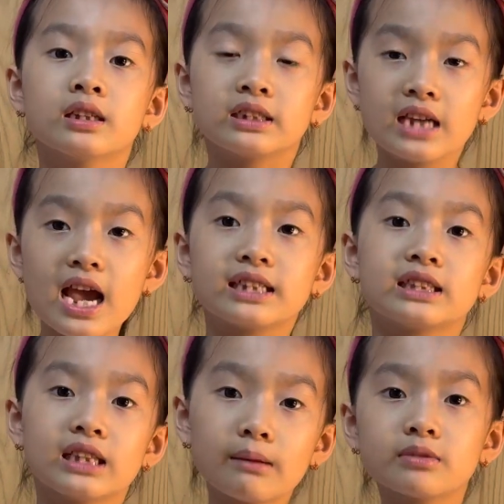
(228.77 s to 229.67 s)
Yes,
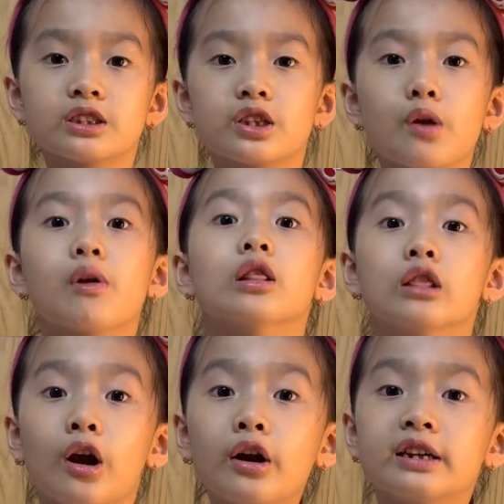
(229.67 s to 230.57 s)
some still
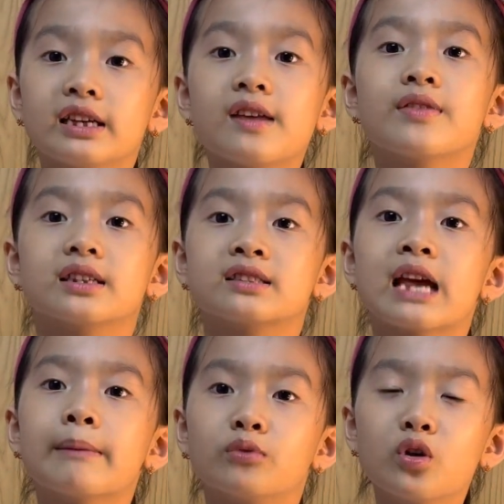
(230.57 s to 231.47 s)
learn in the
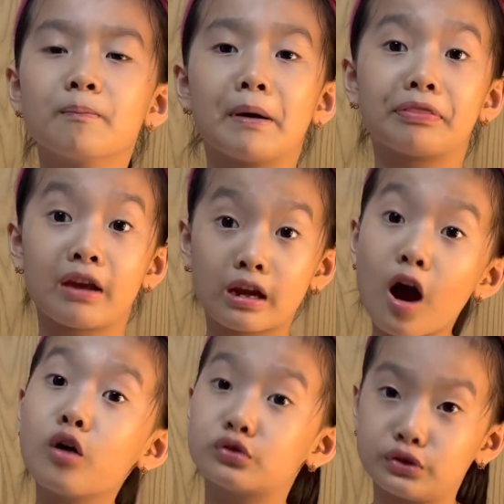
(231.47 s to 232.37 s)
same room, but they
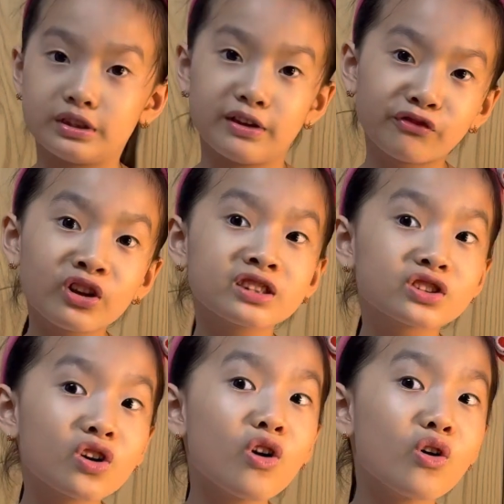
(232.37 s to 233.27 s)
go to different
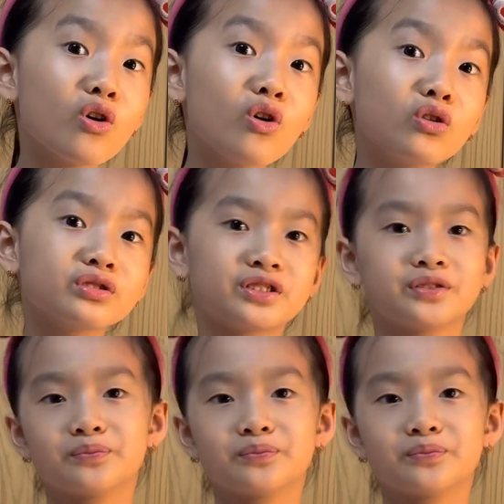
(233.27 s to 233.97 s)
schools.